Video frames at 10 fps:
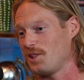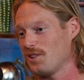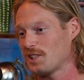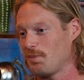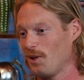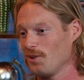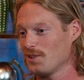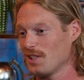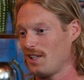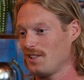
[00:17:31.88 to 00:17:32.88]
when you
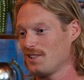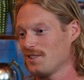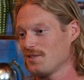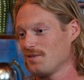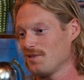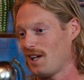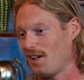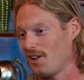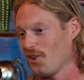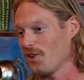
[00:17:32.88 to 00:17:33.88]
expose kids at
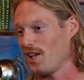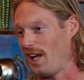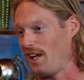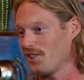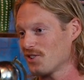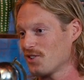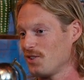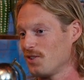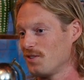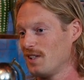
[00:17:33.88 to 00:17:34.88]
an early age
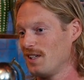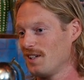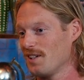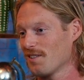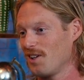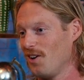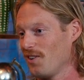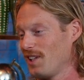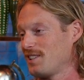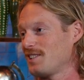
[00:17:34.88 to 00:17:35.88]
to, call
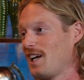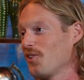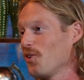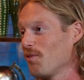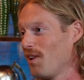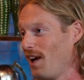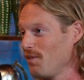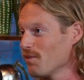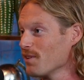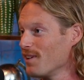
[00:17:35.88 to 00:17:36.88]
it like the cycle of
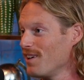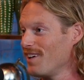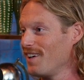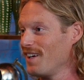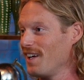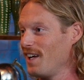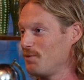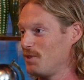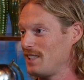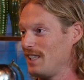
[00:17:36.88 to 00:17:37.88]
life.
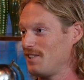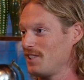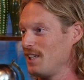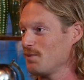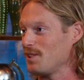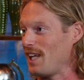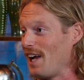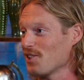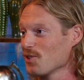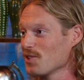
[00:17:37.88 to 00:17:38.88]
It seems
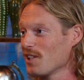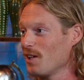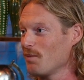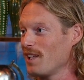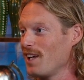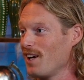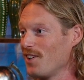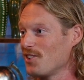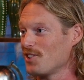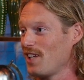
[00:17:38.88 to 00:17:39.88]
natural to them and they
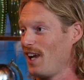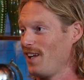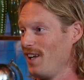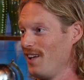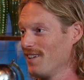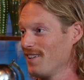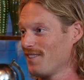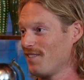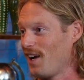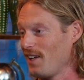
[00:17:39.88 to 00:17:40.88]
understand it,
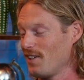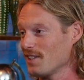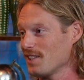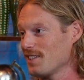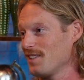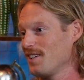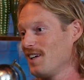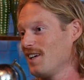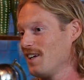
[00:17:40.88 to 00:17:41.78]
right? It doesn't